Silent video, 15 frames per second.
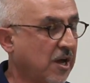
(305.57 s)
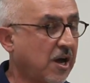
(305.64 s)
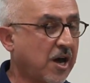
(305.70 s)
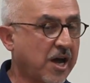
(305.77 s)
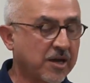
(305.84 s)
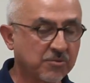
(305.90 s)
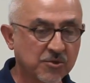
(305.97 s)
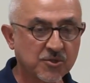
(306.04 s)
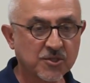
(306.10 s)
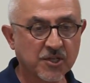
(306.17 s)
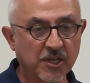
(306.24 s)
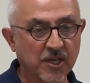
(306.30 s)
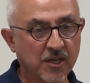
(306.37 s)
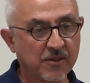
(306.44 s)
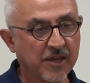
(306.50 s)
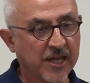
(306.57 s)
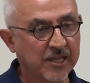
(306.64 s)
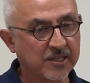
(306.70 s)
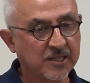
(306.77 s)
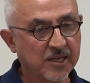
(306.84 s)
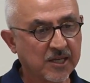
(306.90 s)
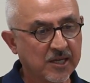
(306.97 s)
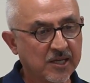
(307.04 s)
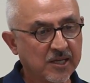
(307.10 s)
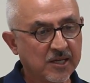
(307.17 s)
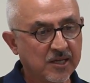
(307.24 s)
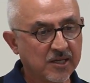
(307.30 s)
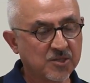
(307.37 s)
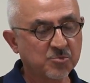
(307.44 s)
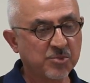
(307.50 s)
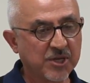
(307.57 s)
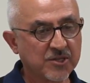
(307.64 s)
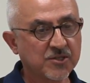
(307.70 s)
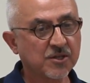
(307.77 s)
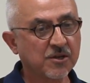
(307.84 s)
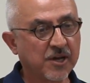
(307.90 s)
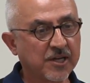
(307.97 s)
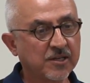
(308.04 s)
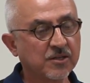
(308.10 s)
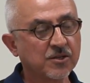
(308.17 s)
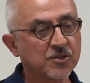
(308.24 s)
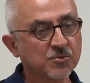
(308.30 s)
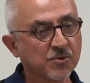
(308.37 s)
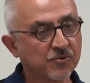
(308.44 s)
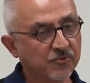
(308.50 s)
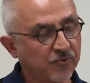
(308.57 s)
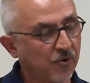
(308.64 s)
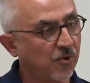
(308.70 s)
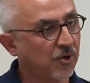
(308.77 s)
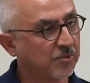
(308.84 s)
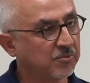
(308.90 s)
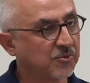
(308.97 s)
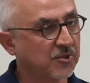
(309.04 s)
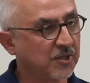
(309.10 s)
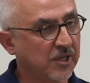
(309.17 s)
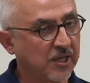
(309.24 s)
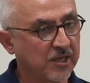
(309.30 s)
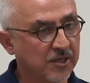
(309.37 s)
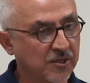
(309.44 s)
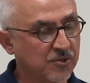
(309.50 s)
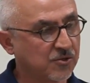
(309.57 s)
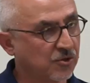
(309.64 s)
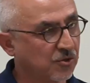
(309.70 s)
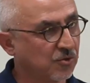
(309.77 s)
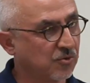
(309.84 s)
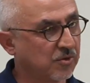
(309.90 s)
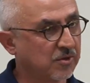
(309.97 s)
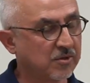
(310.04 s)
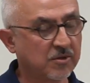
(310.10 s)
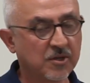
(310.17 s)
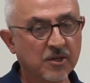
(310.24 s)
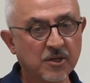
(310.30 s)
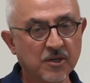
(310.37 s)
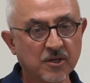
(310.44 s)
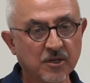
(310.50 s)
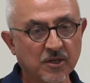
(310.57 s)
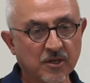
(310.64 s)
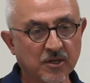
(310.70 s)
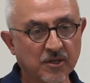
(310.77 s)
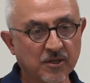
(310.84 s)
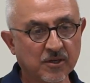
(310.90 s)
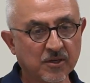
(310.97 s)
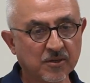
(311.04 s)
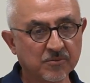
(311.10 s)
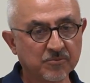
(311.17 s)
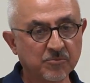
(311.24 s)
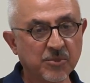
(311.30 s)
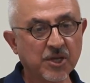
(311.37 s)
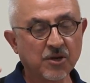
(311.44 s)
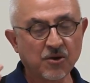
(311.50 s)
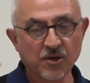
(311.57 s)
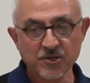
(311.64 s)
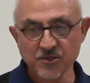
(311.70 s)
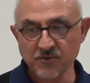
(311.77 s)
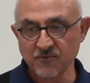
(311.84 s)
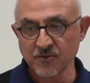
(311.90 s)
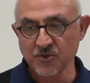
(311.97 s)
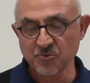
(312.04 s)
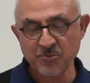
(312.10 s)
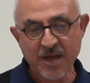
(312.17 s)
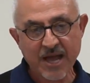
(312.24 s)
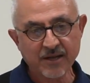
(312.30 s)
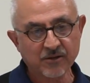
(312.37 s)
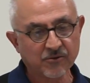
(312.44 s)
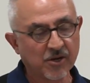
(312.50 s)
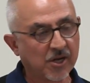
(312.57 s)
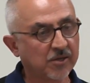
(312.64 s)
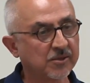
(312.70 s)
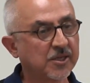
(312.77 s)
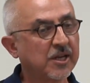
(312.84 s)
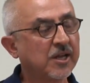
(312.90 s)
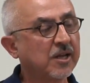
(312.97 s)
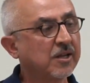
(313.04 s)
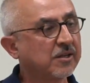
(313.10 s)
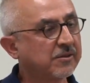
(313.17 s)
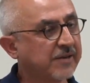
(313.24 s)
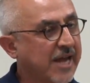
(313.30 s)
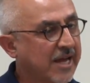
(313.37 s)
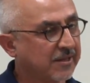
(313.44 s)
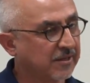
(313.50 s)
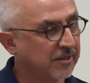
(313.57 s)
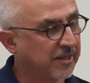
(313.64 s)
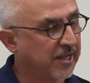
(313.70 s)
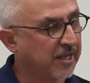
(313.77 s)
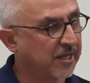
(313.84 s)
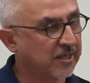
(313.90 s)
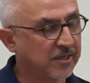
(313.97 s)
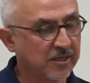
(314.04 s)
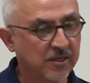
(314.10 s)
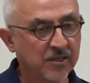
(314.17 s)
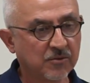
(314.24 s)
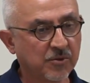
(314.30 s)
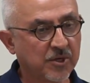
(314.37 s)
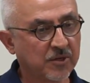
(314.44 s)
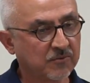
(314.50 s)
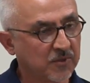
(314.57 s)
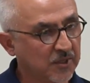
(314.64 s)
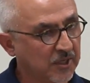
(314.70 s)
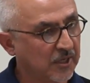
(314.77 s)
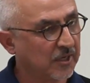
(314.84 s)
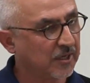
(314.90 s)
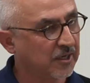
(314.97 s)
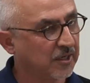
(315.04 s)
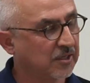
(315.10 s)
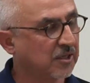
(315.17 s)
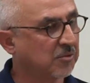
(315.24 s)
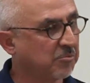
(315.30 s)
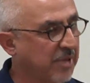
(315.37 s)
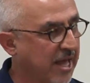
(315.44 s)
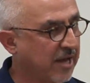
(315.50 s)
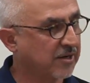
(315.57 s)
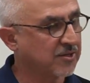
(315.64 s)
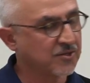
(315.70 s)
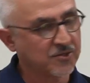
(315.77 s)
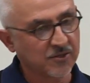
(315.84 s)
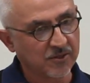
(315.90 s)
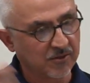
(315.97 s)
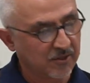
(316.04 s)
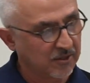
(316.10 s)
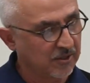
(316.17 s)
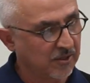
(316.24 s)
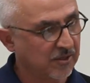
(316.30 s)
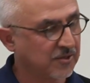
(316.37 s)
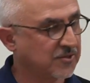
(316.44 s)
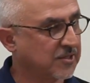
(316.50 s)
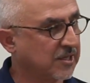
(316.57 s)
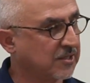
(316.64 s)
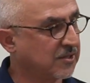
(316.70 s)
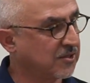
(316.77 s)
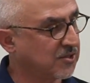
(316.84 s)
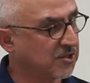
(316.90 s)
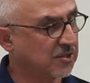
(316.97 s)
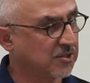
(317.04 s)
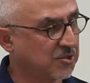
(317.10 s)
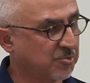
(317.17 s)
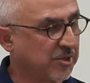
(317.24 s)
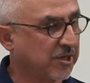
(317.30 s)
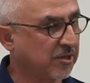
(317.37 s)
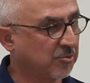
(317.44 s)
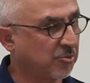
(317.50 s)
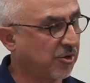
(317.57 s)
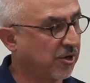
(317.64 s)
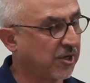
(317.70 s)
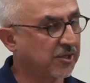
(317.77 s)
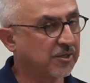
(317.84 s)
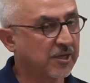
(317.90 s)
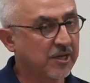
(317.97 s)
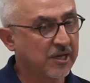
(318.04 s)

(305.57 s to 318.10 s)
I would say that his basic ideas were formed in his youth um, because of this background rather than whatever he learned in Paris in, in the years that he spent abroad.